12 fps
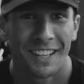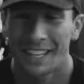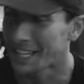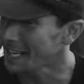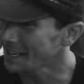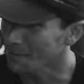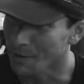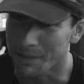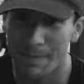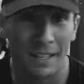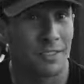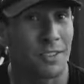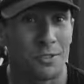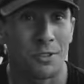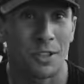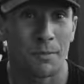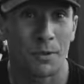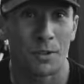He went back to the
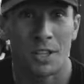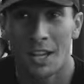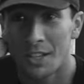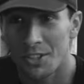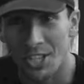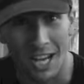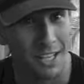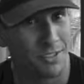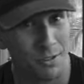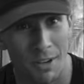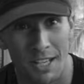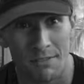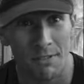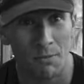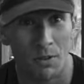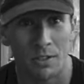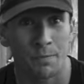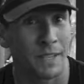drawing board, changed the race where
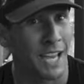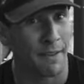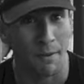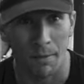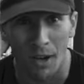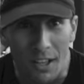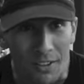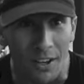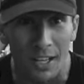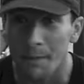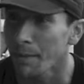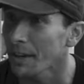he was, became a bike rider,